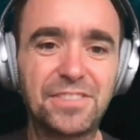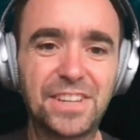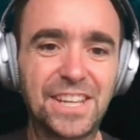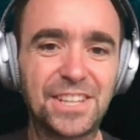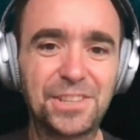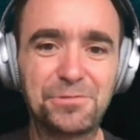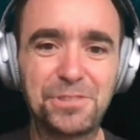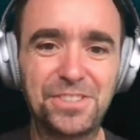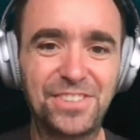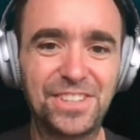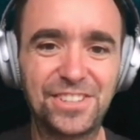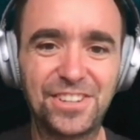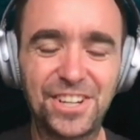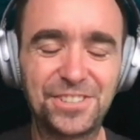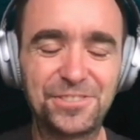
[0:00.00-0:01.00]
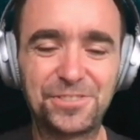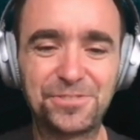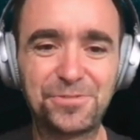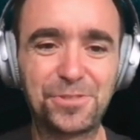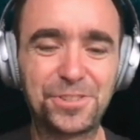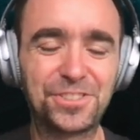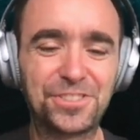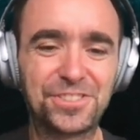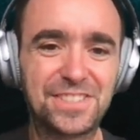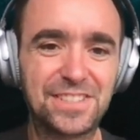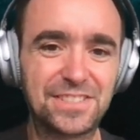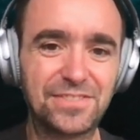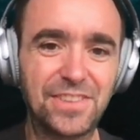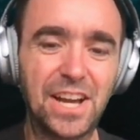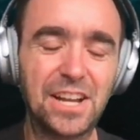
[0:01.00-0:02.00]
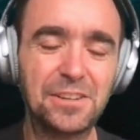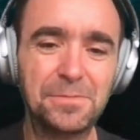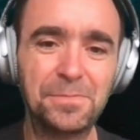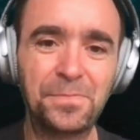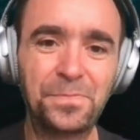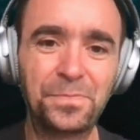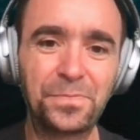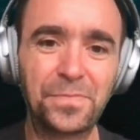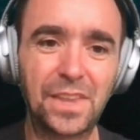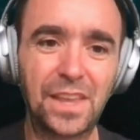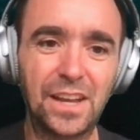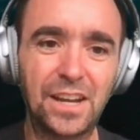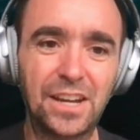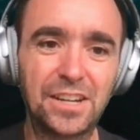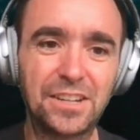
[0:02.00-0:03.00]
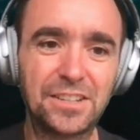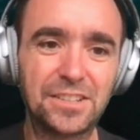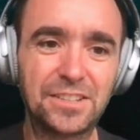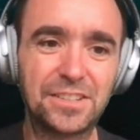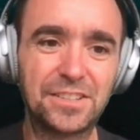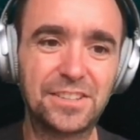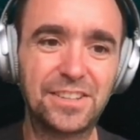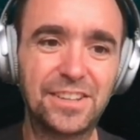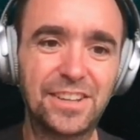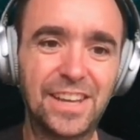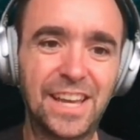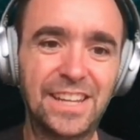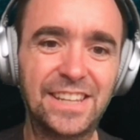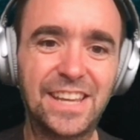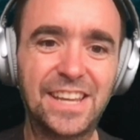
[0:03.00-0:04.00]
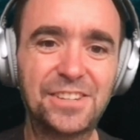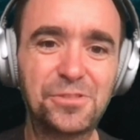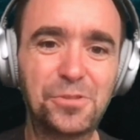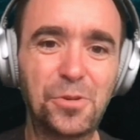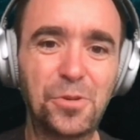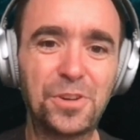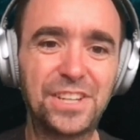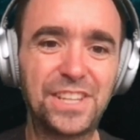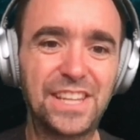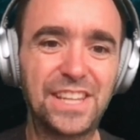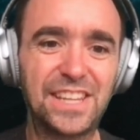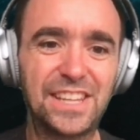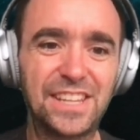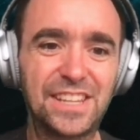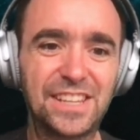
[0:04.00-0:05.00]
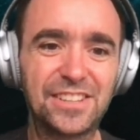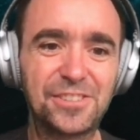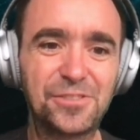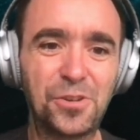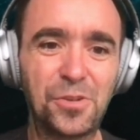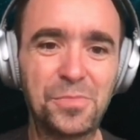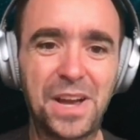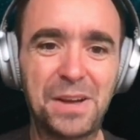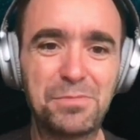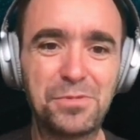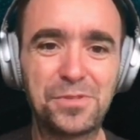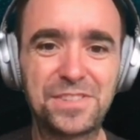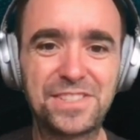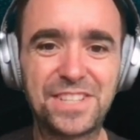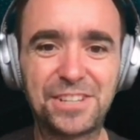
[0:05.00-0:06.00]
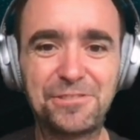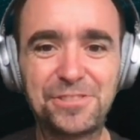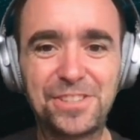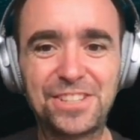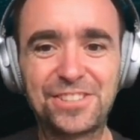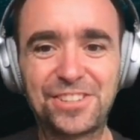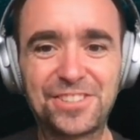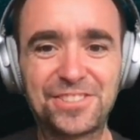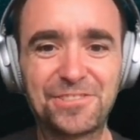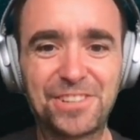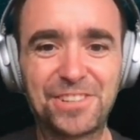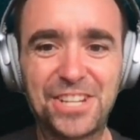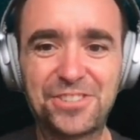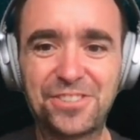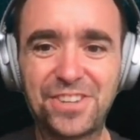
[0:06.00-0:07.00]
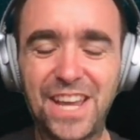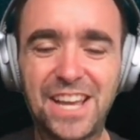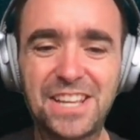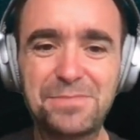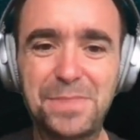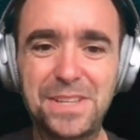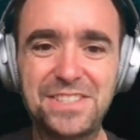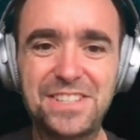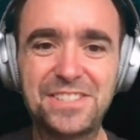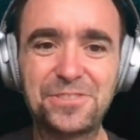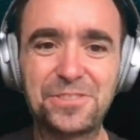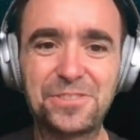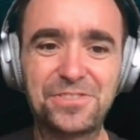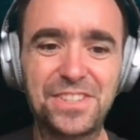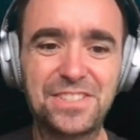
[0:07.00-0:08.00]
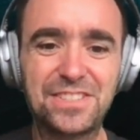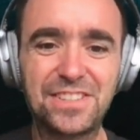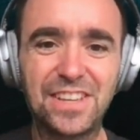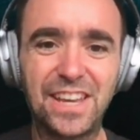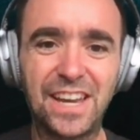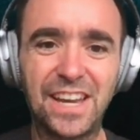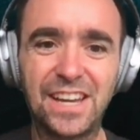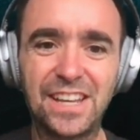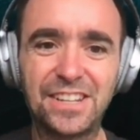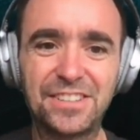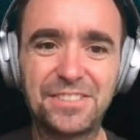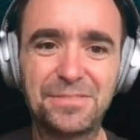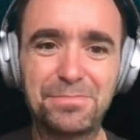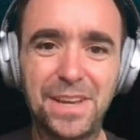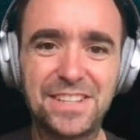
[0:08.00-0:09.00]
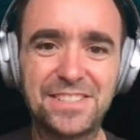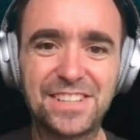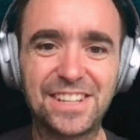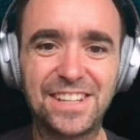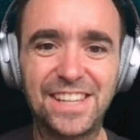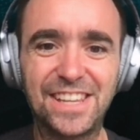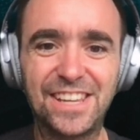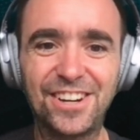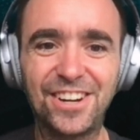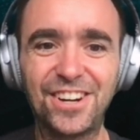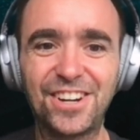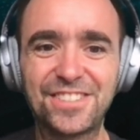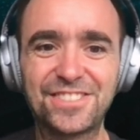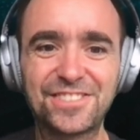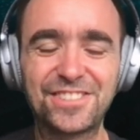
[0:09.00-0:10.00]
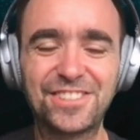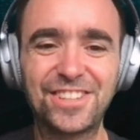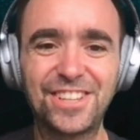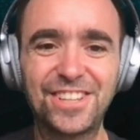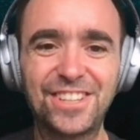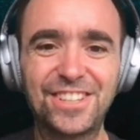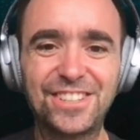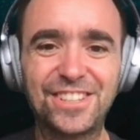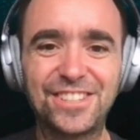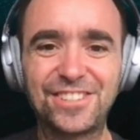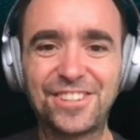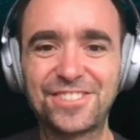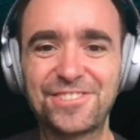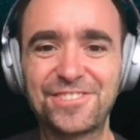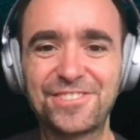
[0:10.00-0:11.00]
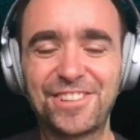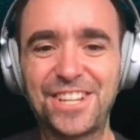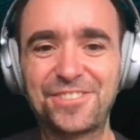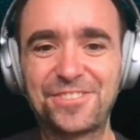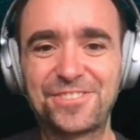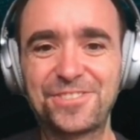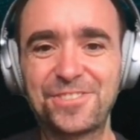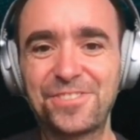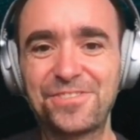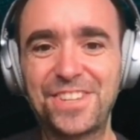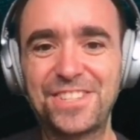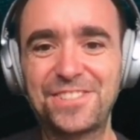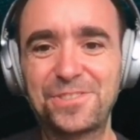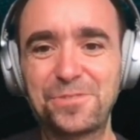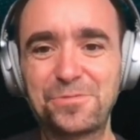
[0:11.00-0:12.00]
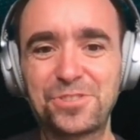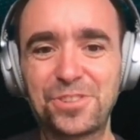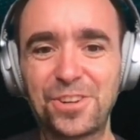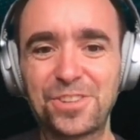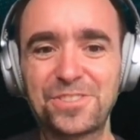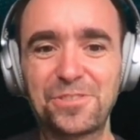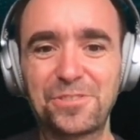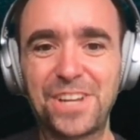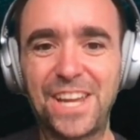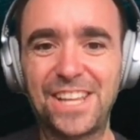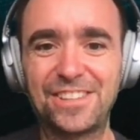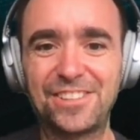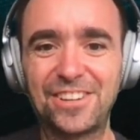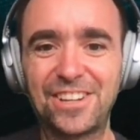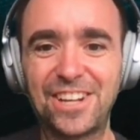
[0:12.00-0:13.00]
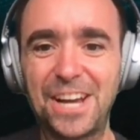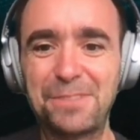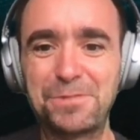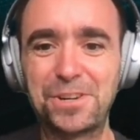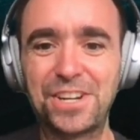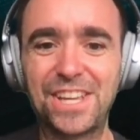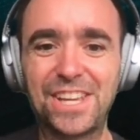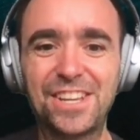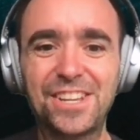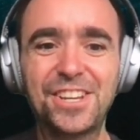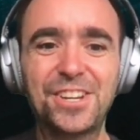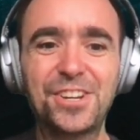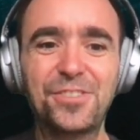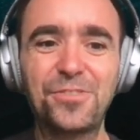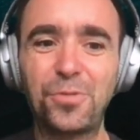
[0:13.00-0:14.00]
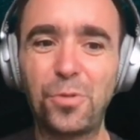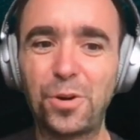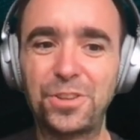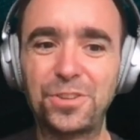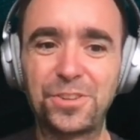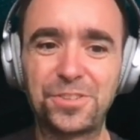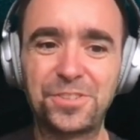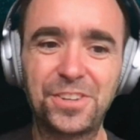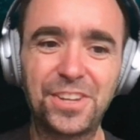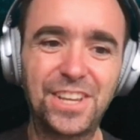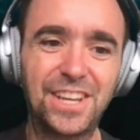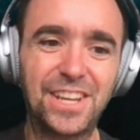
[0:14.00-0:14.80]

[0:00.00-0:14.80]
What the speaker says: we can do it with other folders as well. And then call the Apple security translocation XPC service and basically ask the translocation service to translocate the library folder.